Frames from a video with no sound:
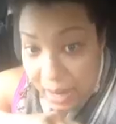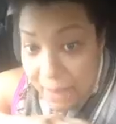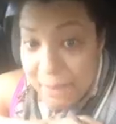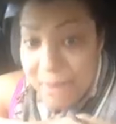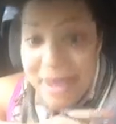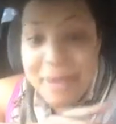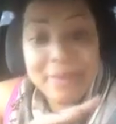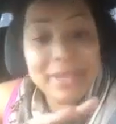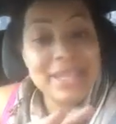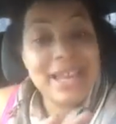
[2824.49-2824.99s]

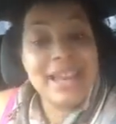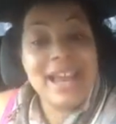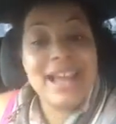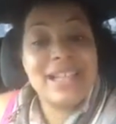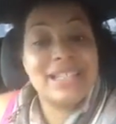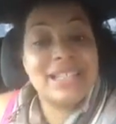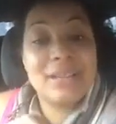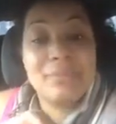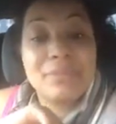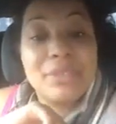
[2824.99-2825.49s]
maybe that
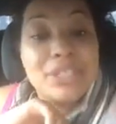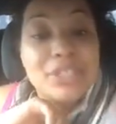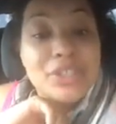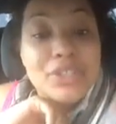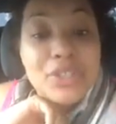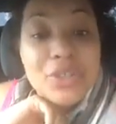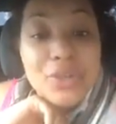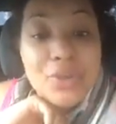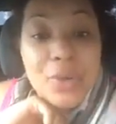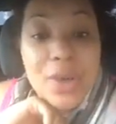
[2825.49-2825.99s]
has something to
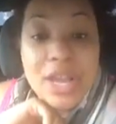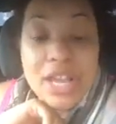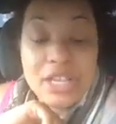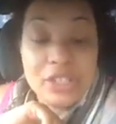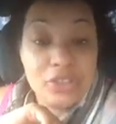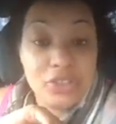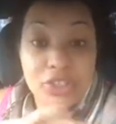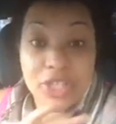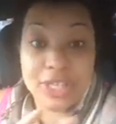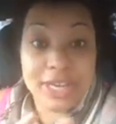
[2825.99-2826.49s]
do
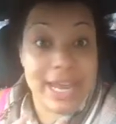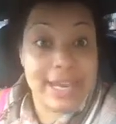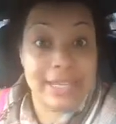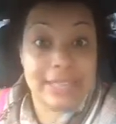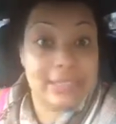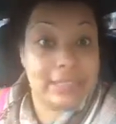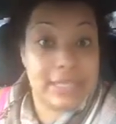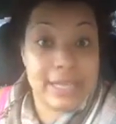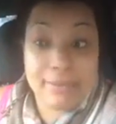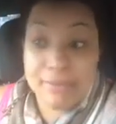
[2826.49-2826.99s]

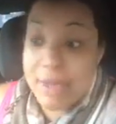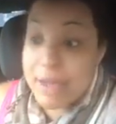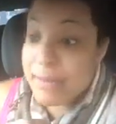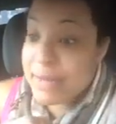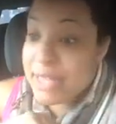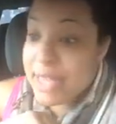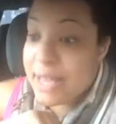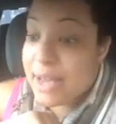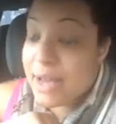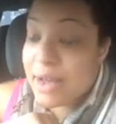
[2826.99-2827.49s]
genetically.
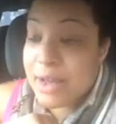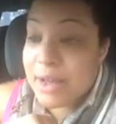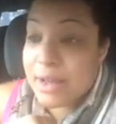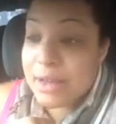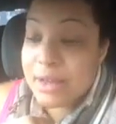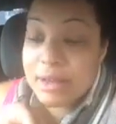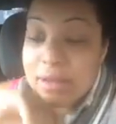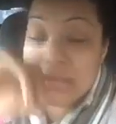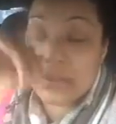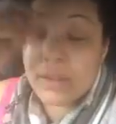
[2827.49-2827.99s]
Maybe that
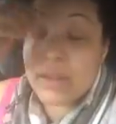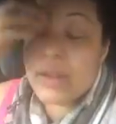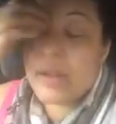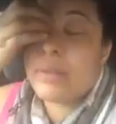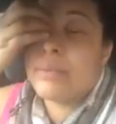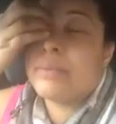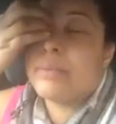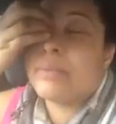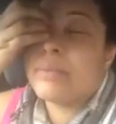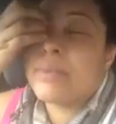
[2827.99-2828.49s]

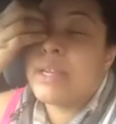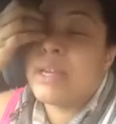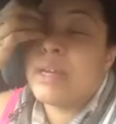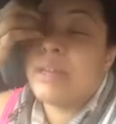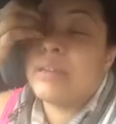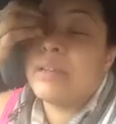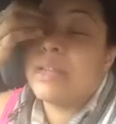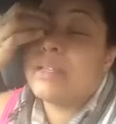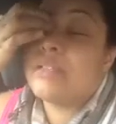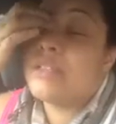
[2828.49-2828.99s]

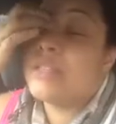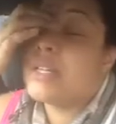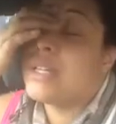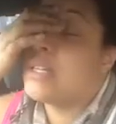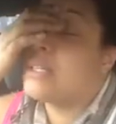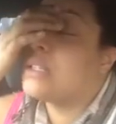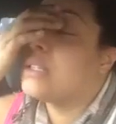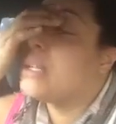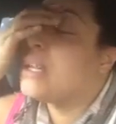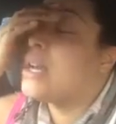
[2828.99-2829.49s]
not
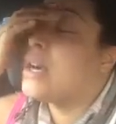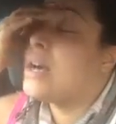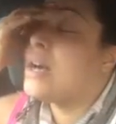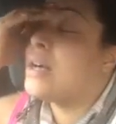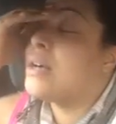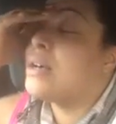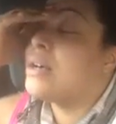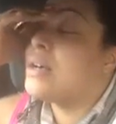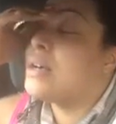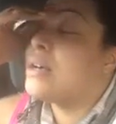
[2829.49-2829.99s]
genetically. What